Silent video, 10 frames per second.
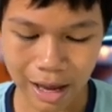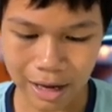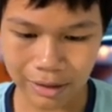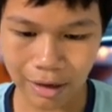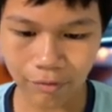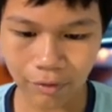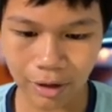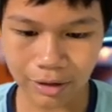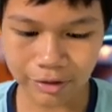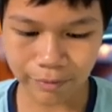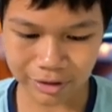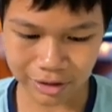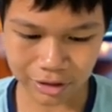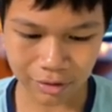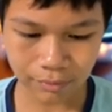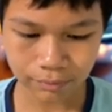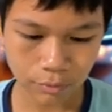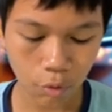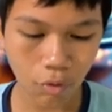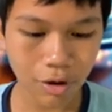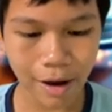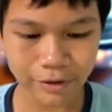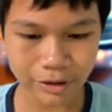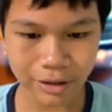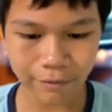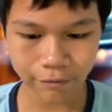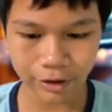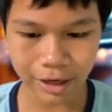And in this position, we'll capture the free